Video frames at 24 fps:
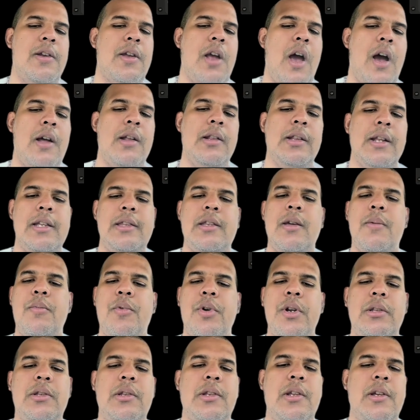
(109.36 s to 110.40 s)
Yeah, let them
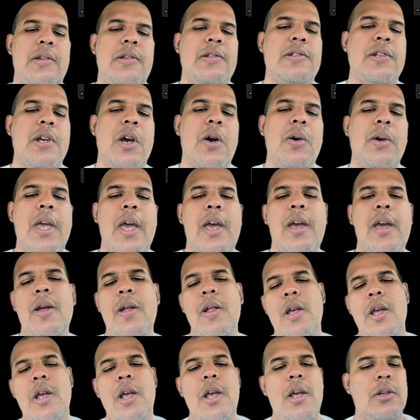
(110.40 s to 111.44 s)
read this. Okay.
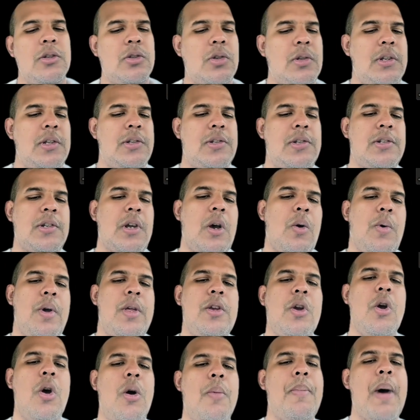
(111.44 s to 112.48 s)
So this is a
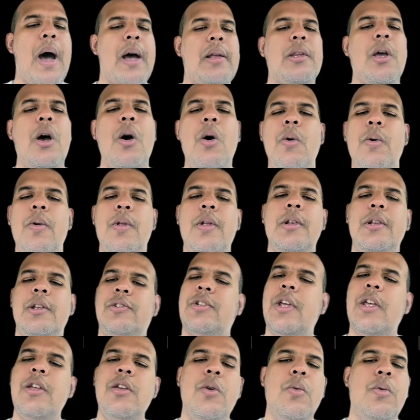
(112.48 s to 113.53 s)
way you go about. Oh,
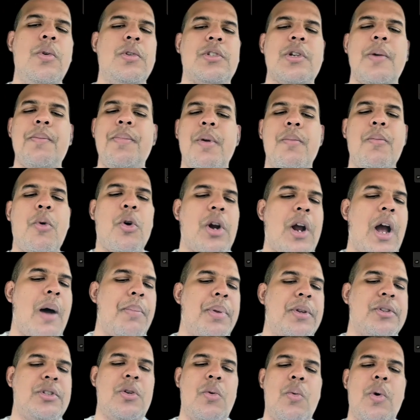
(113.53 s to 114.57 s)
let's say you something more
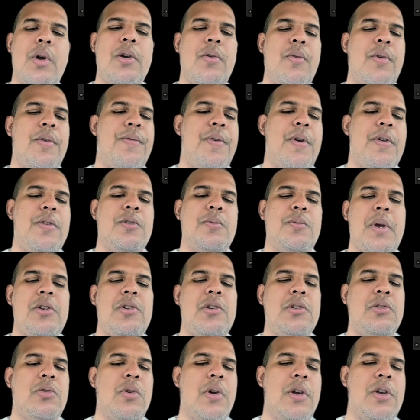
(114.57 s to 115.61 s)
complex. You want to refer this
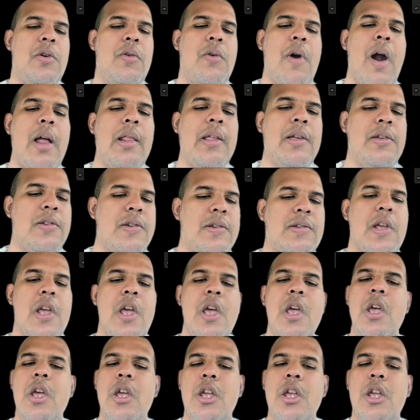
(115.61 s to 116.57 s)
patient to a urologist.